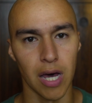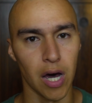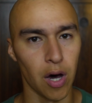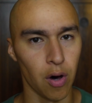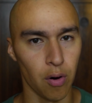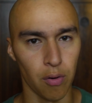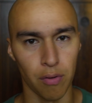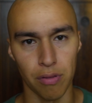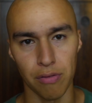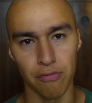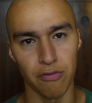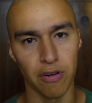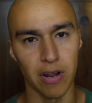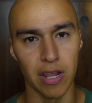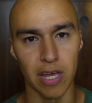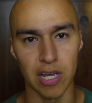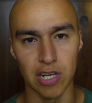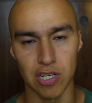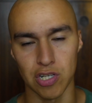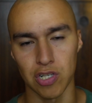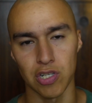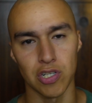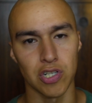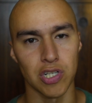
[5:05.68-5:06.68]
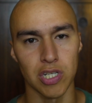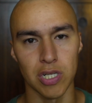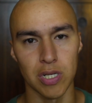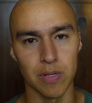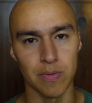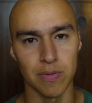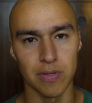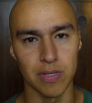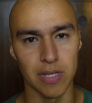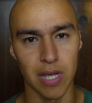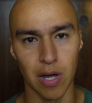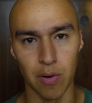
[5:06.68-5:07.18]
health,
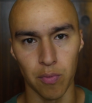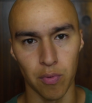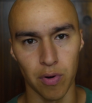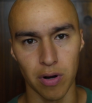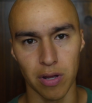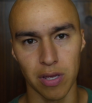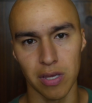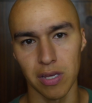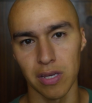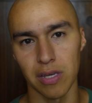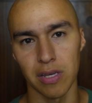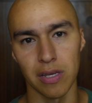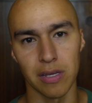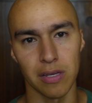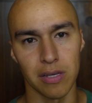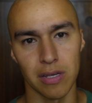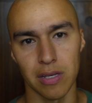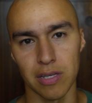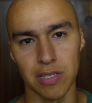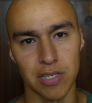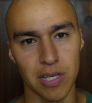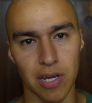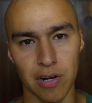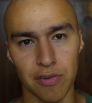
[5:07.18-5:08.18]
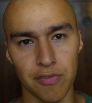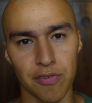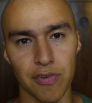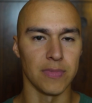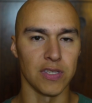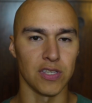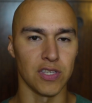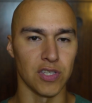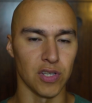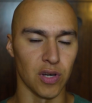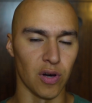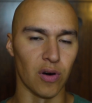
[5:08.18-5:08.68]
relationships, networking, etc.
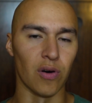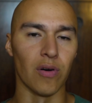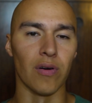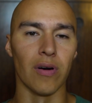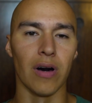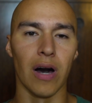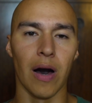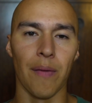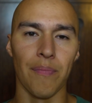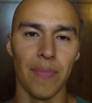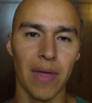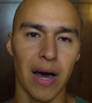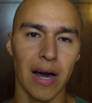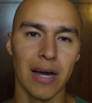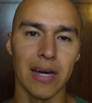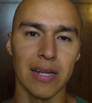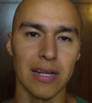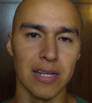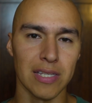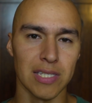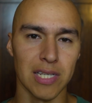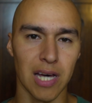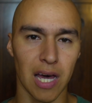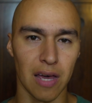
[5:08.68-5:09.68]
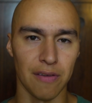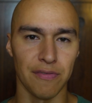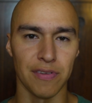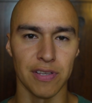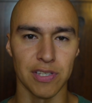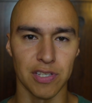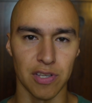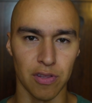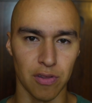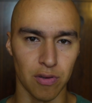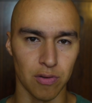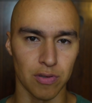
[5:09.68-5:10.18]
So I'm not gonna dive
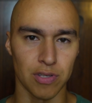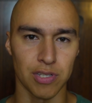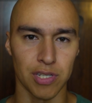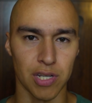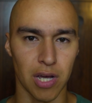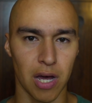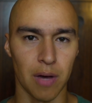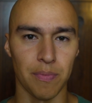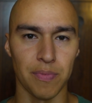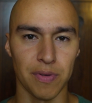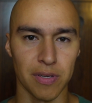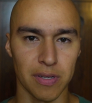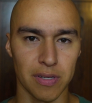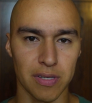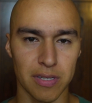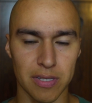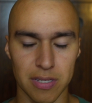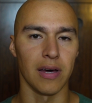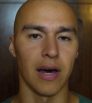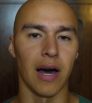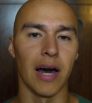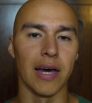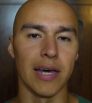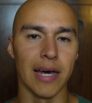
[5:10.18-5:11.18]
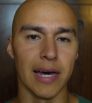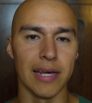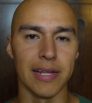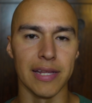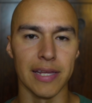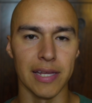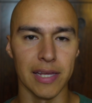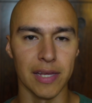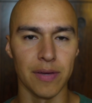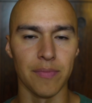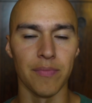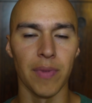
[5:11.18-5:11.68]
into those topics. I had
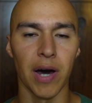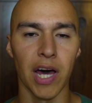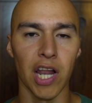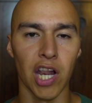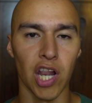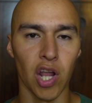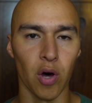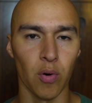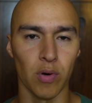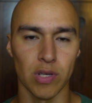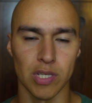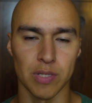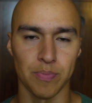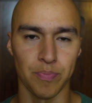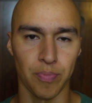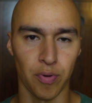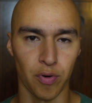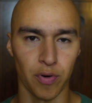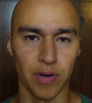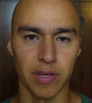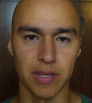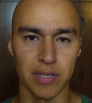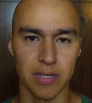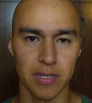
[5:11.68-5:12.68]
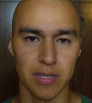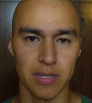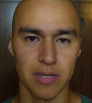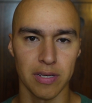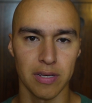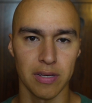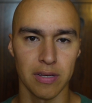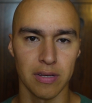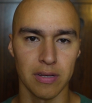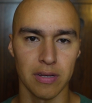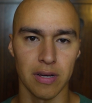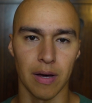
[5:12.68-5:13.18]
hit my lowest point.
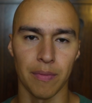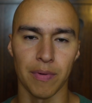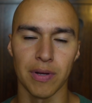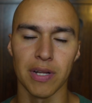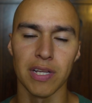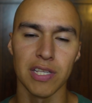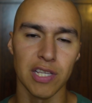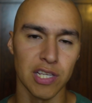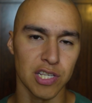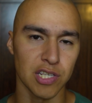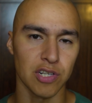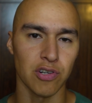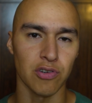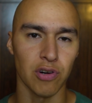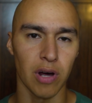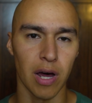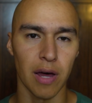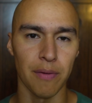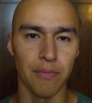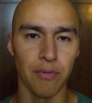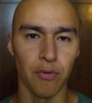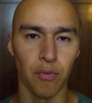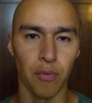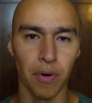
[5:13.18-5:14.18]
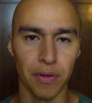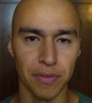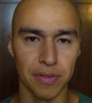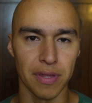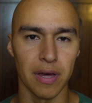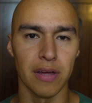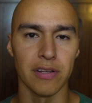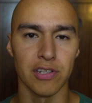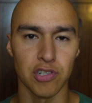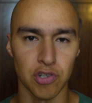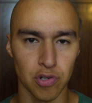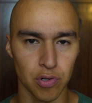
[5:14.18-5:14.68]
I'm gonna describe what
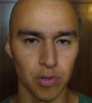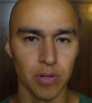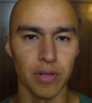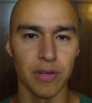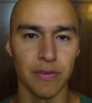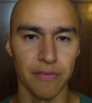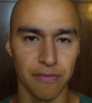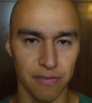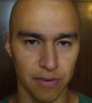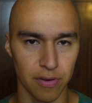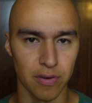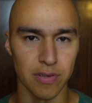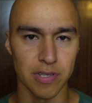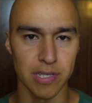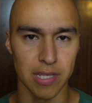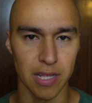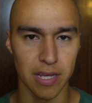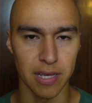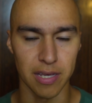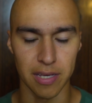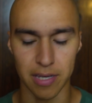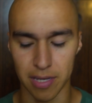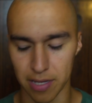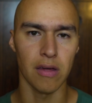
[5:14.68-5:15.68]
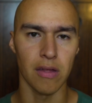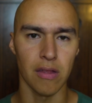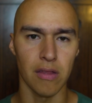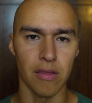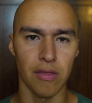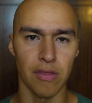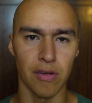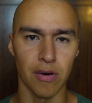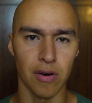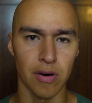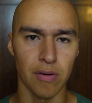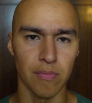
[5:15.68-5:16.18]
that truly feels like.
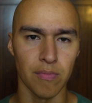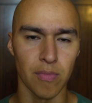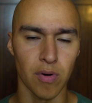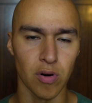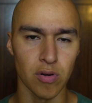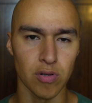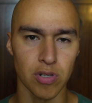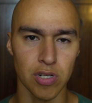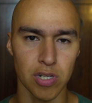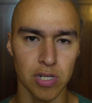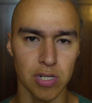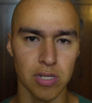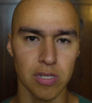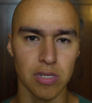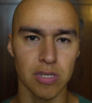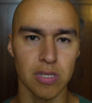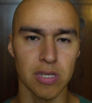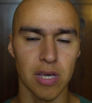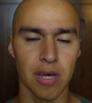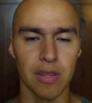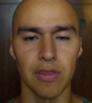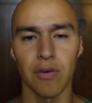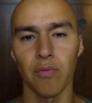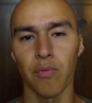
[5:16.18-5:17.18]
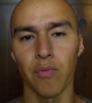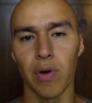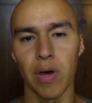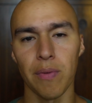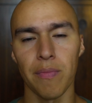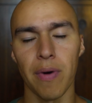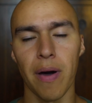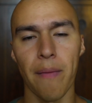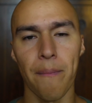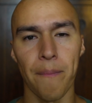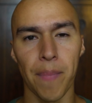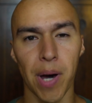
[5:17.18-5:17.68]
The emotions and the way
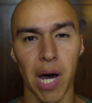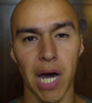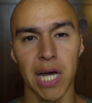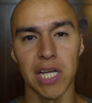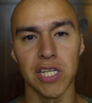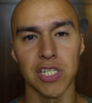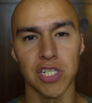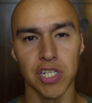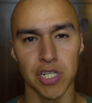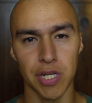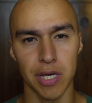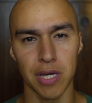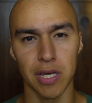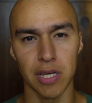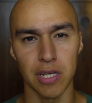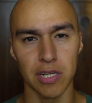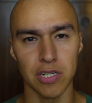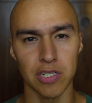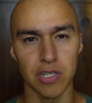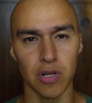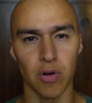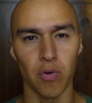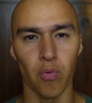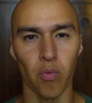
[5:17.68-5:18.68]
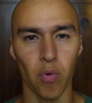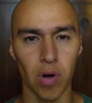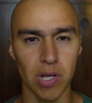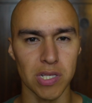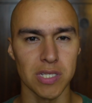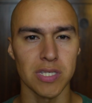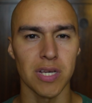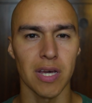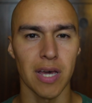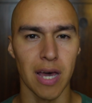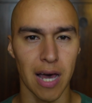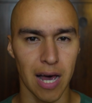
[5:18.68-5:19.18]
my mind changed
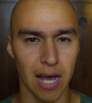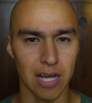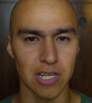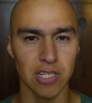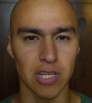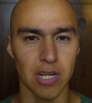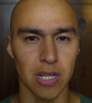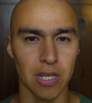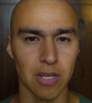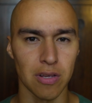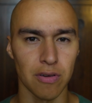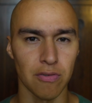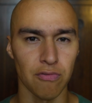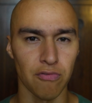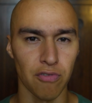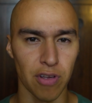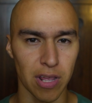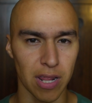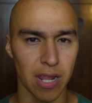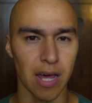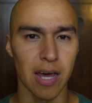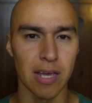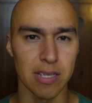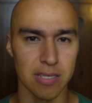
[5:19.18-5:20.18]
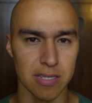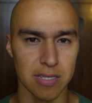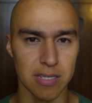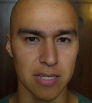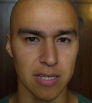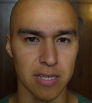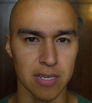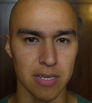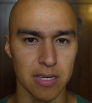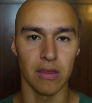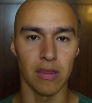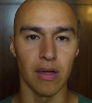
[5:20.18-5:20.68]
once I actually realized
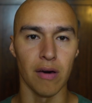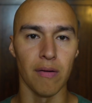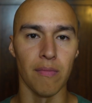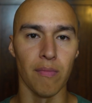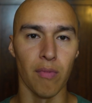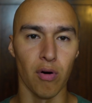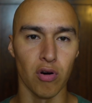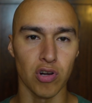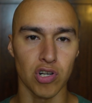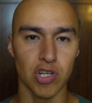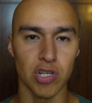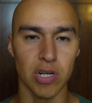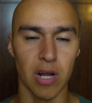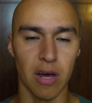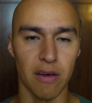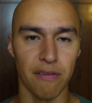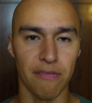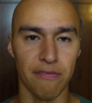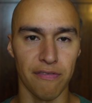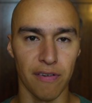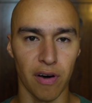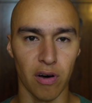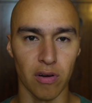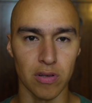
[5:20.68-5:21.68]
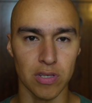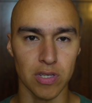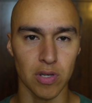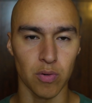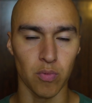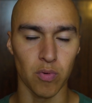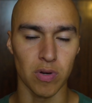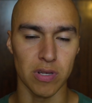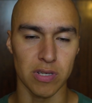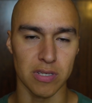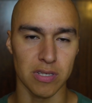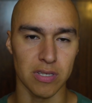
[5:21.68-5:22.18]
it. The emotion I felt
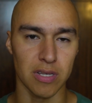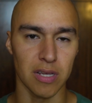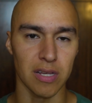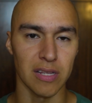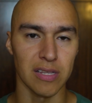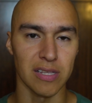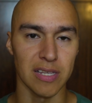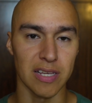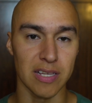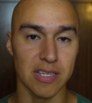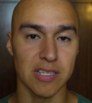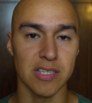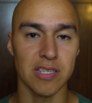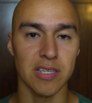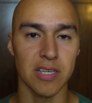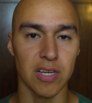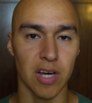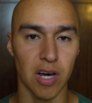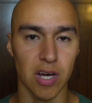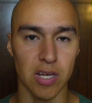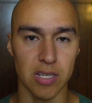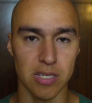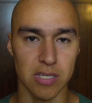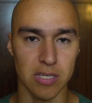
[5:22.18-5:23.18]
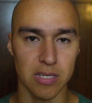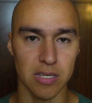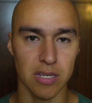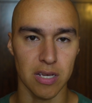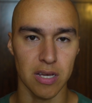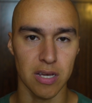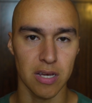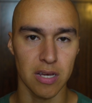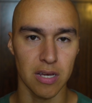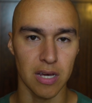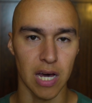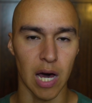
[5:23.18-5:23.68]
was disgust.
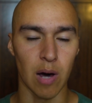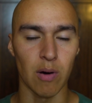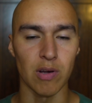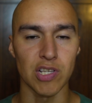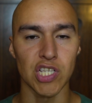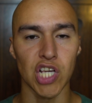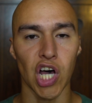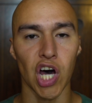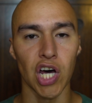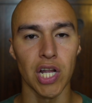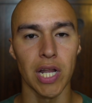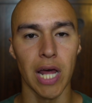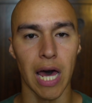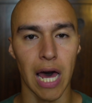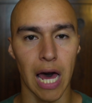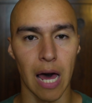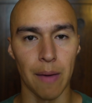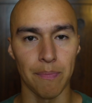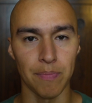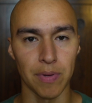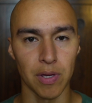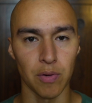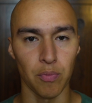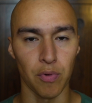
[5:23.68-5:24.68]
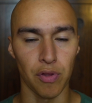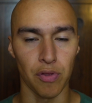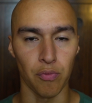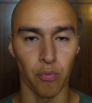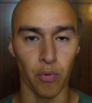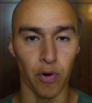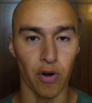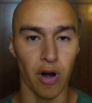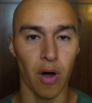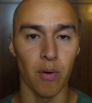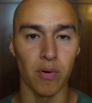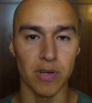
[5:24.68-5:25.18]
I was unhappy with
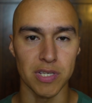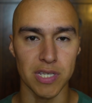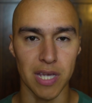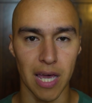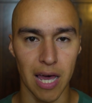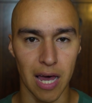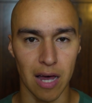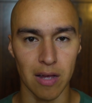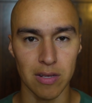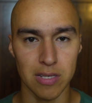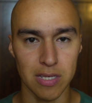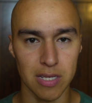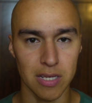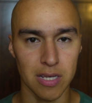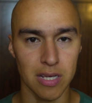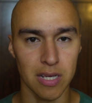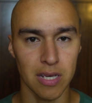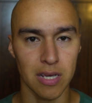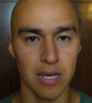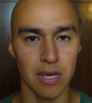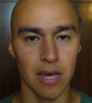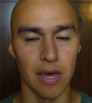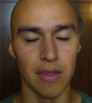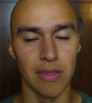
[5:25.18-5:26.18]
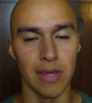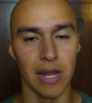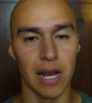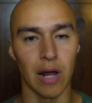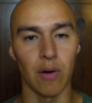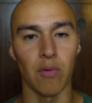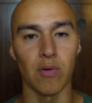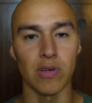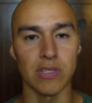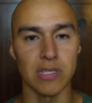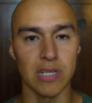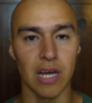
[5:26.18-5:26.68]
where I was at and that I
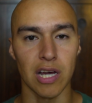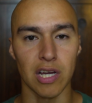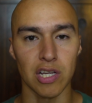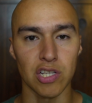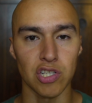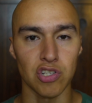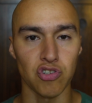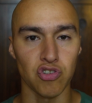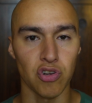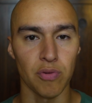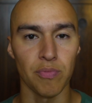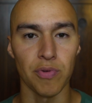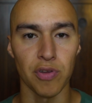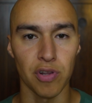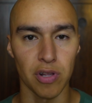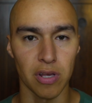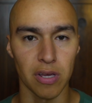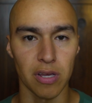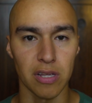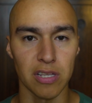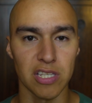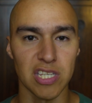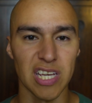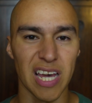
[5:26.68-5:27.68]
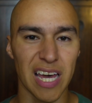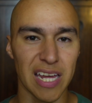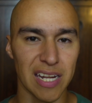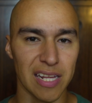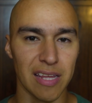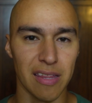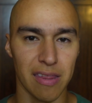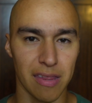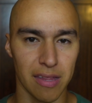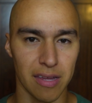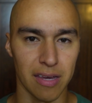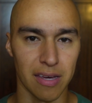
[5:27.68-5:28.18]
was not contributing to
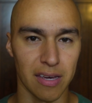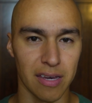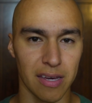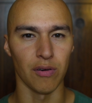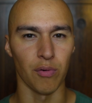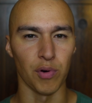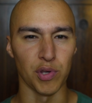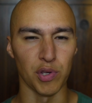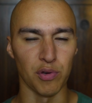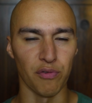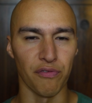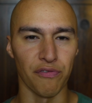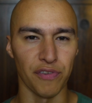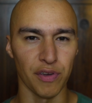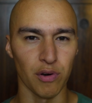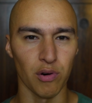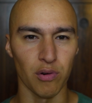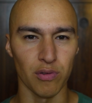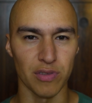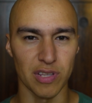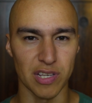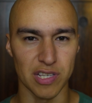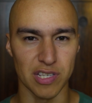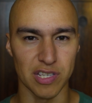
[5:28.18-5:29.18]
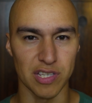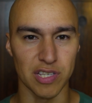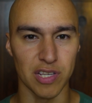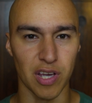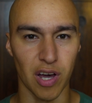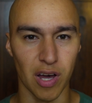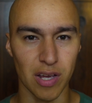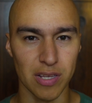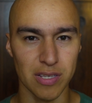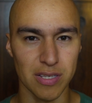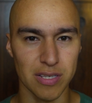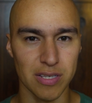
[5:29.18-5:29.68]
anything. When you feel
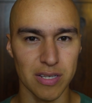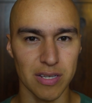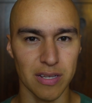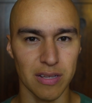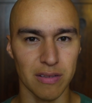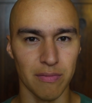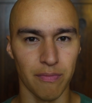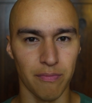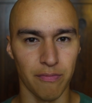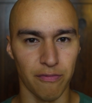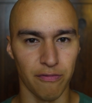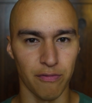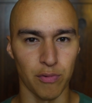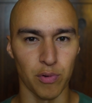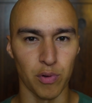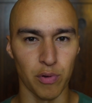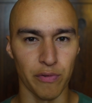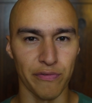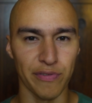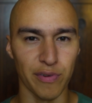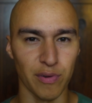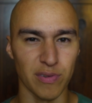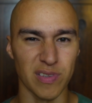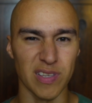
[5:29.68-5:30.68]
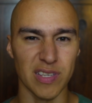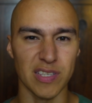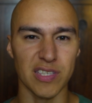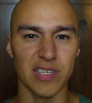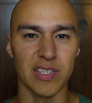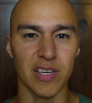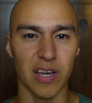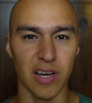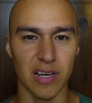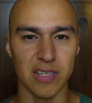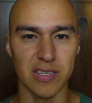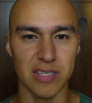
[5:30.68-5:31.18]
disgust, when you feel
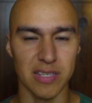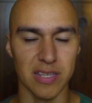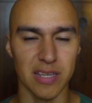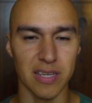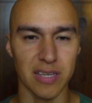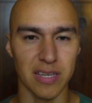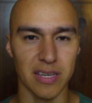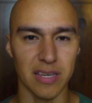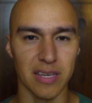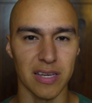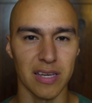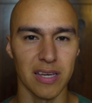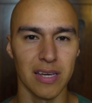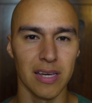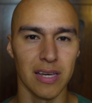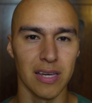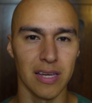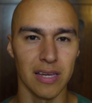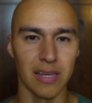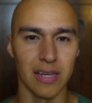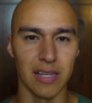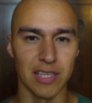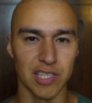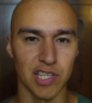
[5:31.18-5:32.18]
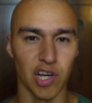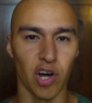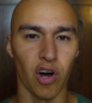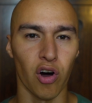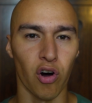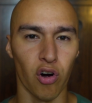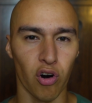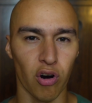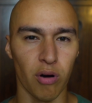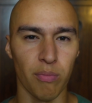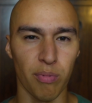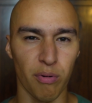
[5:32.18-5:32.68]
disgusting, it's a
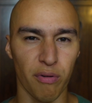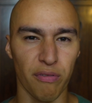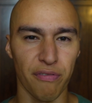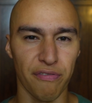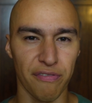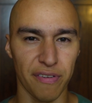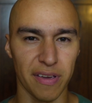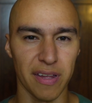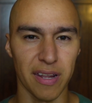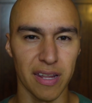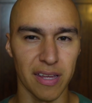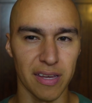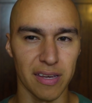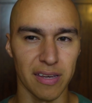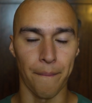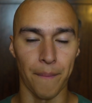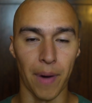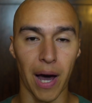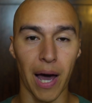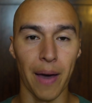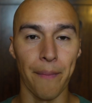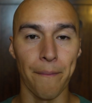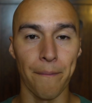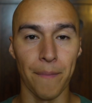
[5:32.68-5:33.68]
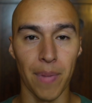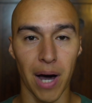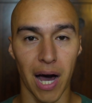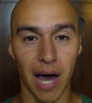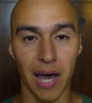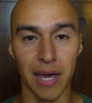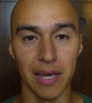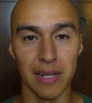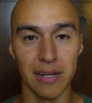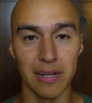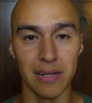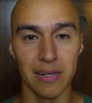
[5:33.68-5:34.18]
horrible feeling. My
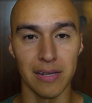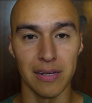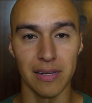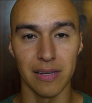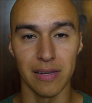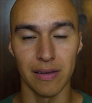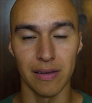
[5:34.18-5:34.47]
mind